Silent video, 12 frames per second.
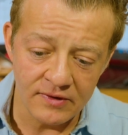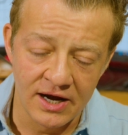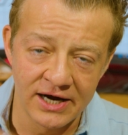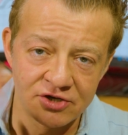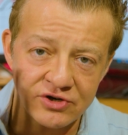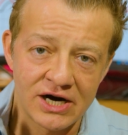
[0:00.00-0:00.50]

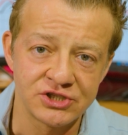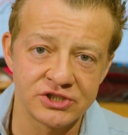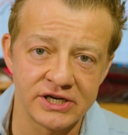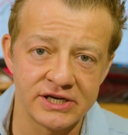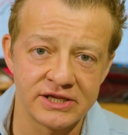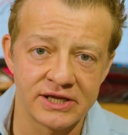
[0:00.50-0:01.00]

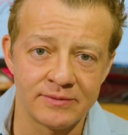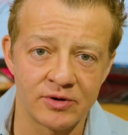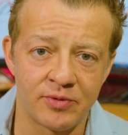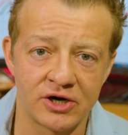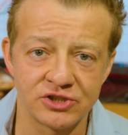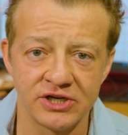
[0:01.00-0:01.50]
hydrogenating them or
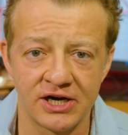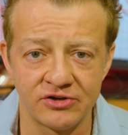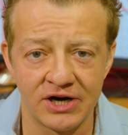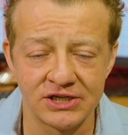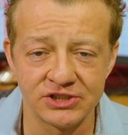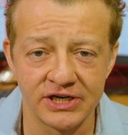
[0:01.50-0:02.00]
partially
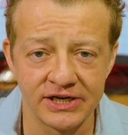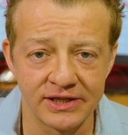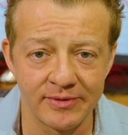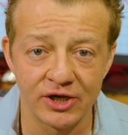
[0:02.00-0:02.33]
hydrogenating them,